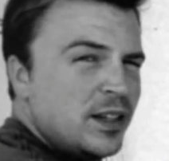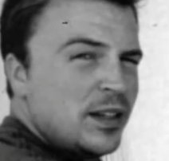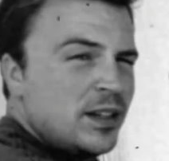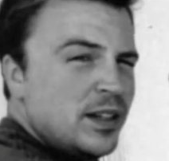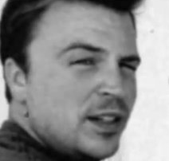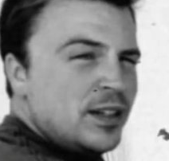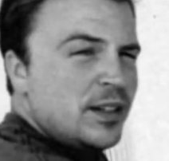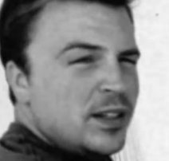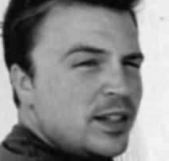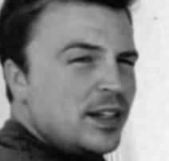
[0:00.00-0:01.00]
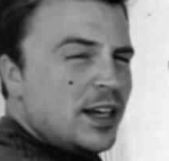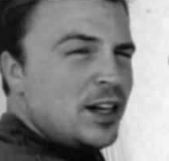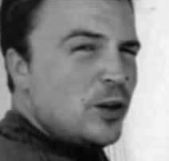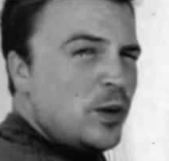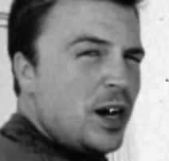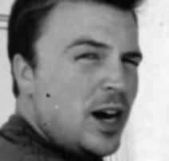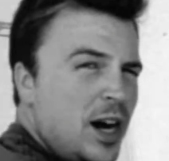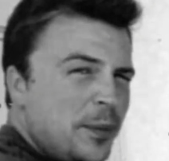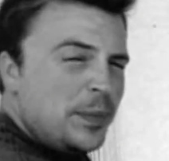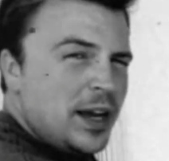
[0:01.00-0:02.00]
Hello, iPad. How
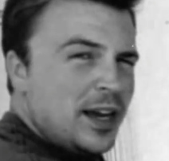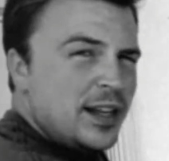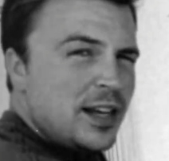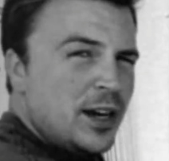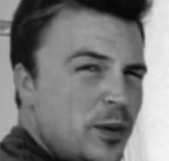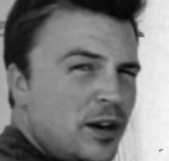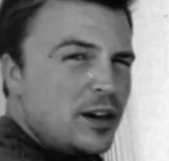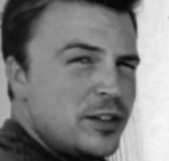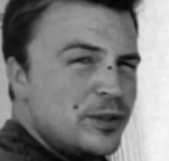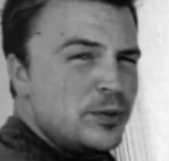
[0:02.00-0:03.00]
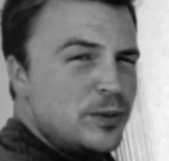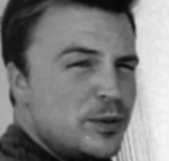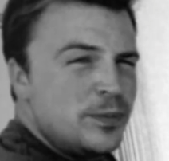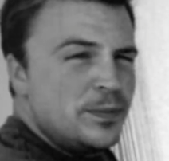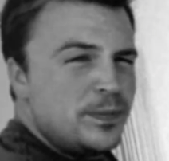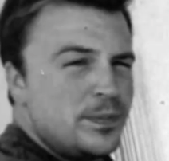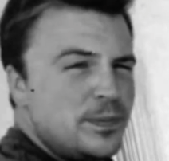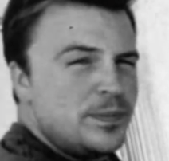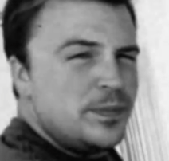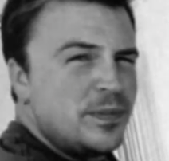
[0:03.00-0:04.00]
are you? Hello. You're
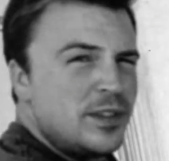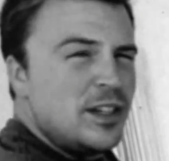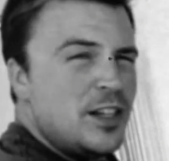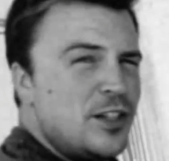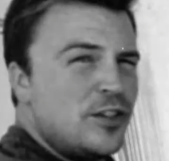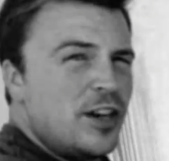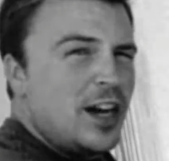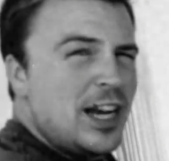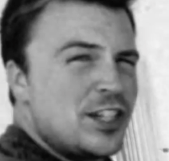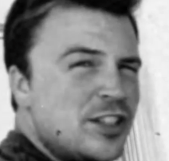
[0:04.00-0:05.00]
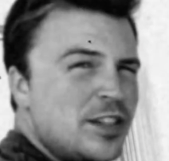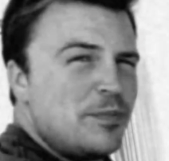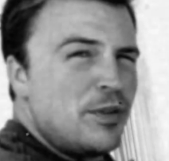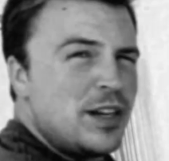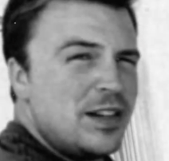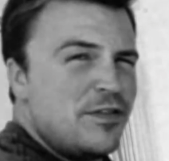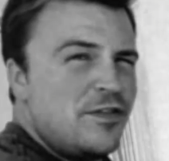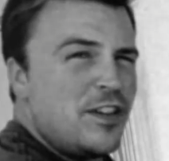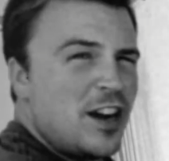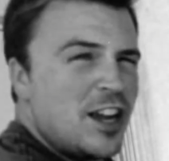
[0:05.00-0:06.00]
actually pretty fucking thin.
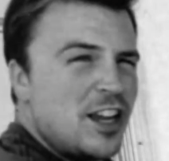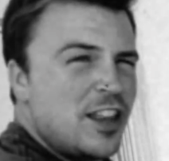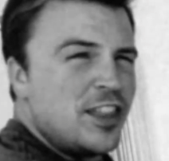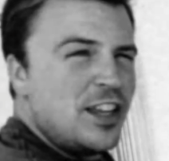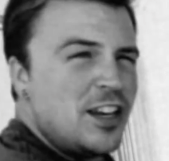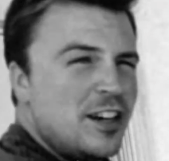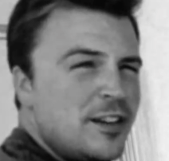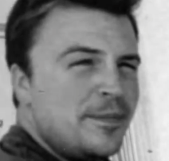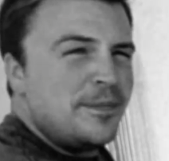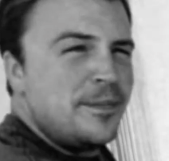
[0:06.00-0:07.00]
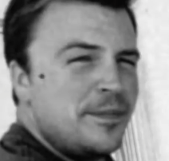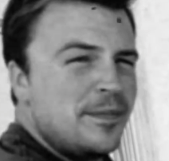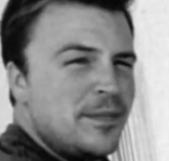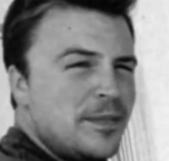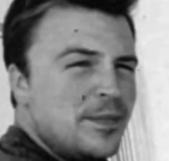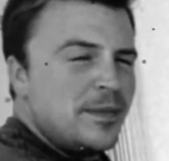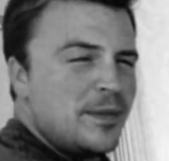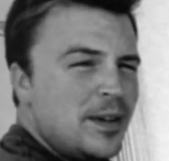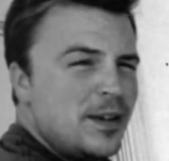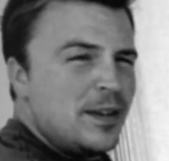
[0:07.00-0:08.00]
Say, aren't you jealous of
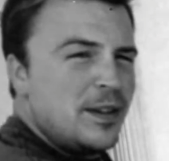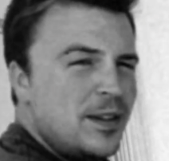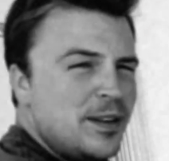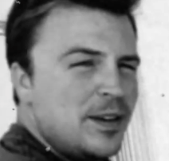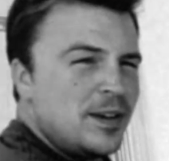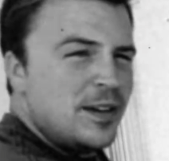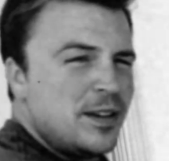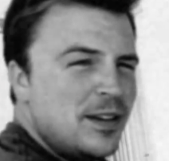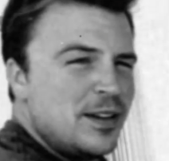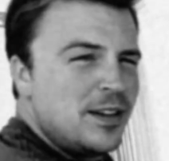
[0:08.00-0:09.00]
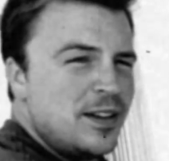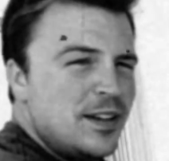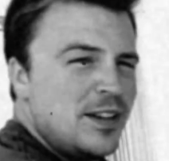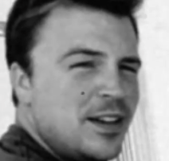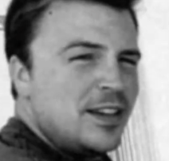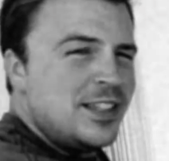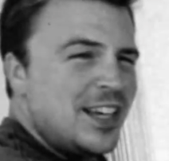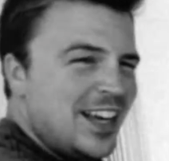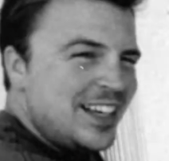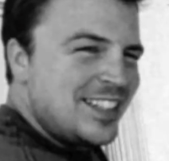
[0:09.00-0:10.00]
my thin figure? Yes, I
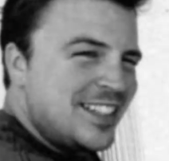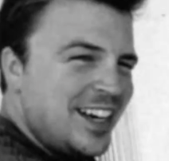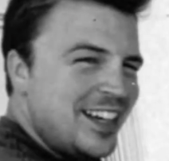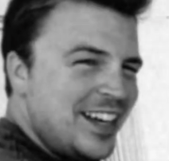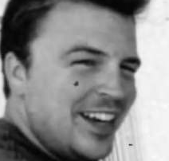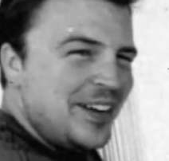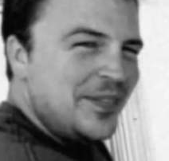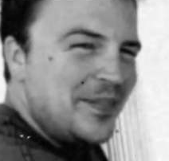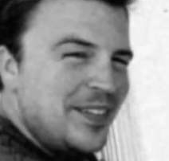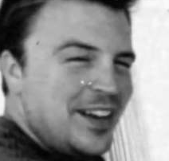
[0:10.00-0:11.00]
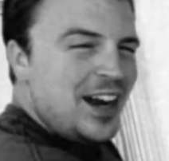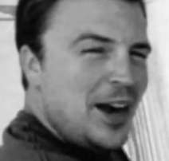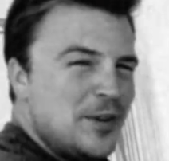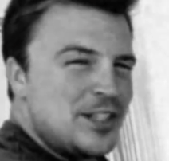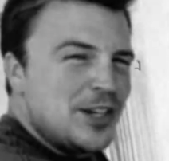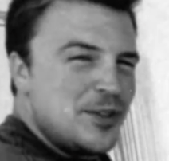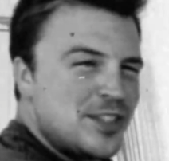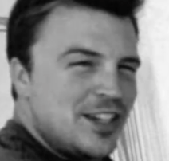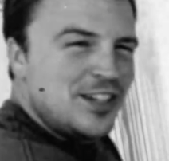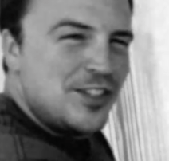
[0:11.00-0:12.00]
am. I wish I was thin as your iPad.